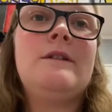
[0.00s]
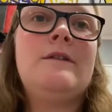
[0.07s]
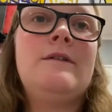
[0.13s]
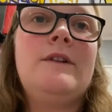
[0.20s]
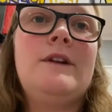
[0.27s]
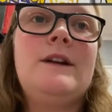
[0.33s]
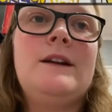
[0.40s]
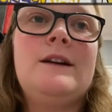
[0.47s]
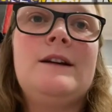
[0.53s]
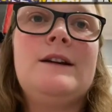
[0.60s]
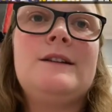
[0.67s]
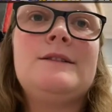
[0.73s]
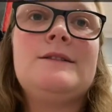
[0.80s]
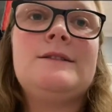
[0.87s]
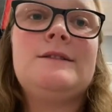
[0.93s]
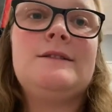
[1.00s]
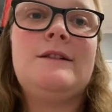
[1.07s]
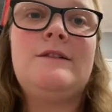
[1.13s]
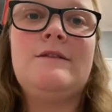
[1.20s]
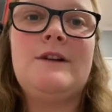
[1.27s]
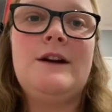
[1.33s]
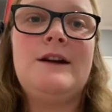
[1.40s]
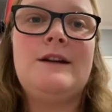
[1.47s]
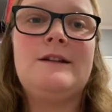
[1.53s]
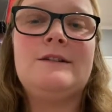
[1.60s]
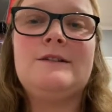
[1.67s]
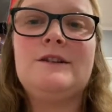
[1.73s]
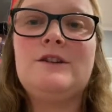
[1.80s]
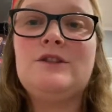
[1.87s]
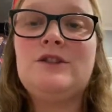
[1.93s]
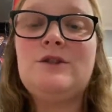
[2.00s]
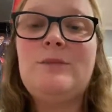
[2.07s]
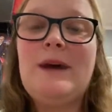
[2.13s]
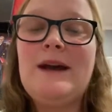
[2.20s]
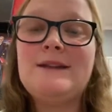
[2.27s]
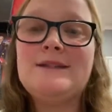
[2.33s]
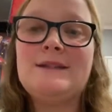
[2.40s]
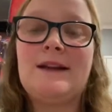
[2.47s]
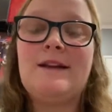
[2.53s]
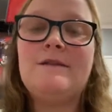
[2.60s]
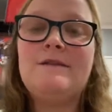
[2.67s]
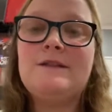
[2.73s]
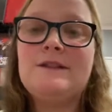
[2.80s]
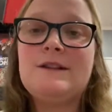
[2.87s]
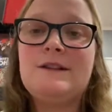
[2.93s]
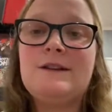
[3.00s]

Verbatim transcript: Very nice. All right, so two packs left.